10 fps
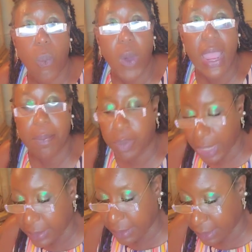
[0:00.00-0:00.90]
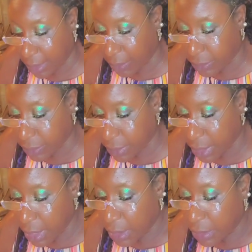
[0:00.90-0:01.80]
white blood cells.
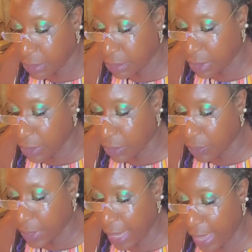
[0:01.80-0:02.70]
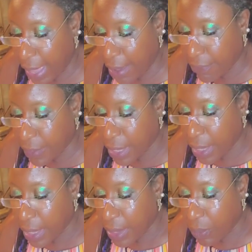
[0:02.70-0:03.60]
So we have
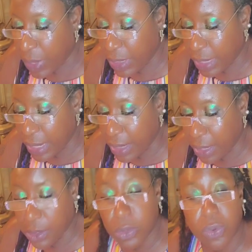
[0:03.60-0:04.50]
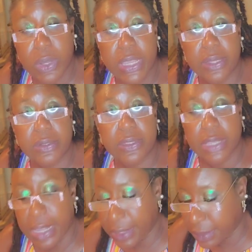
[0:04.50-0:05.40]
within the
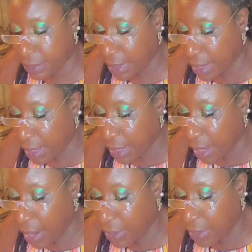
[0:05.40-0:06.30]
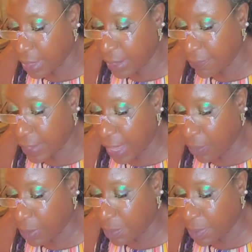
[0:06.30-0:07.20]
leukocytes, underneath
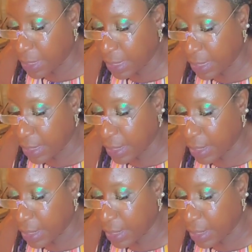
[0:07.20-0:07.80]
that would be